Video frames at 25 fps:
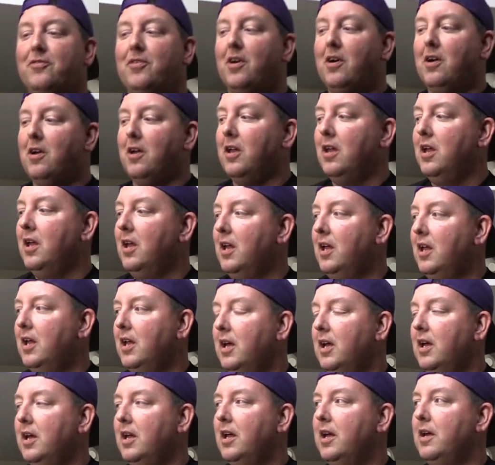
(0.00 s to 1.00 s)
of all,
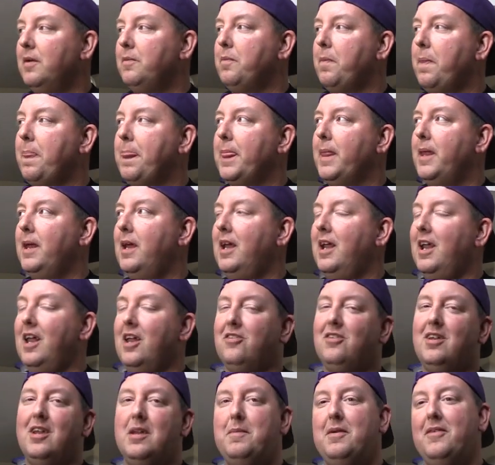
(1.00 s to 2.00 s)

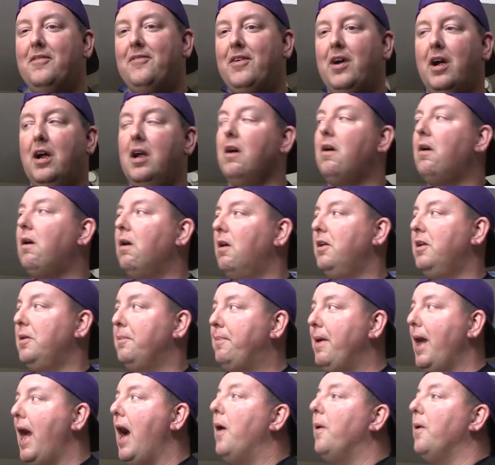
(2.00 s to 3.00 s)
it's going to be very hard
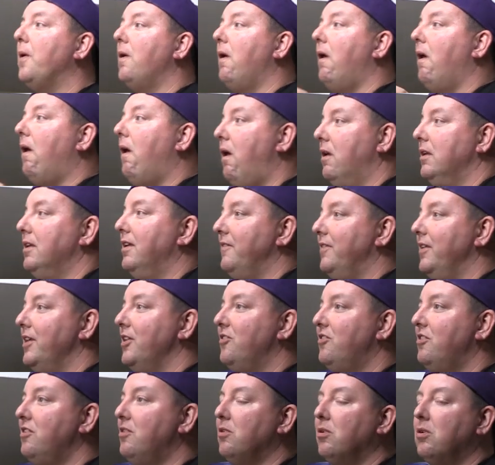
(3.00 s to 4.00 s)
to power all of
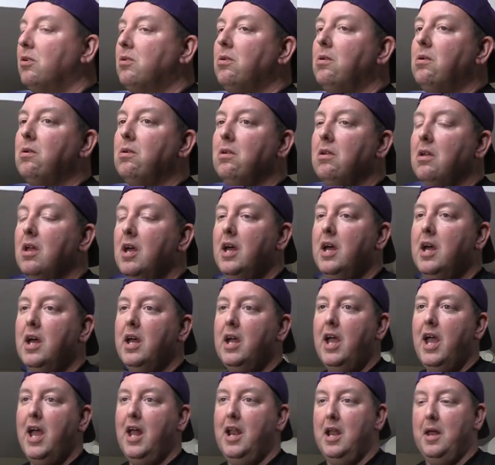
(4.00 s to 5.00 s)
this. And your goal
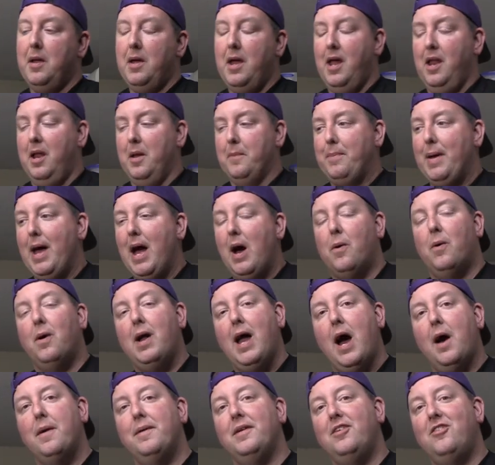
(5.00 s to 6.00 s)
in a
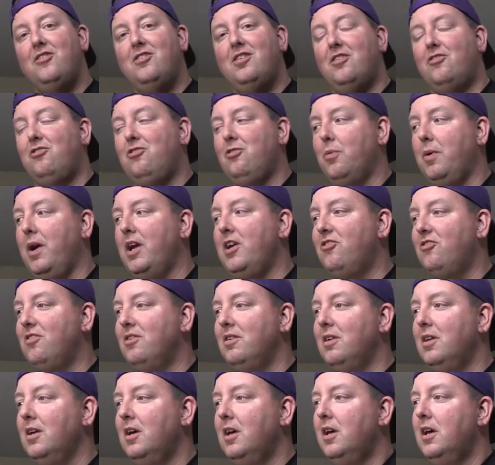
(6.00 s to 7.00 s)
power outage
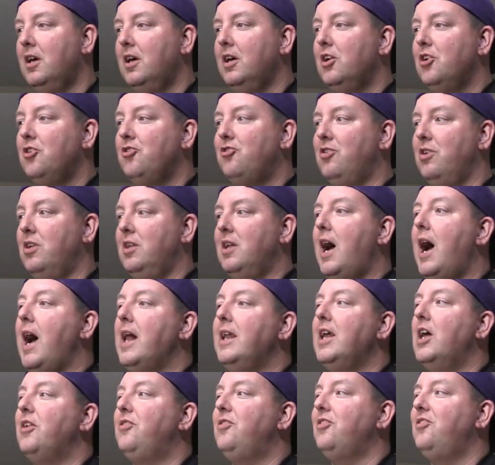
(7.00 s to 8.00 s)
situation should
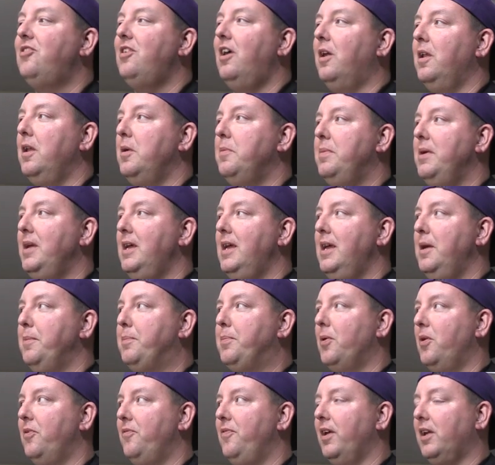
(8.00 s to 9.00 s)
not necessarily be
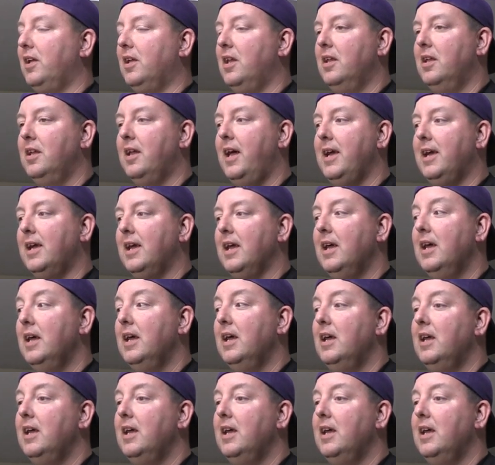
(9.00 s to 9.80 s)
perfect. Like,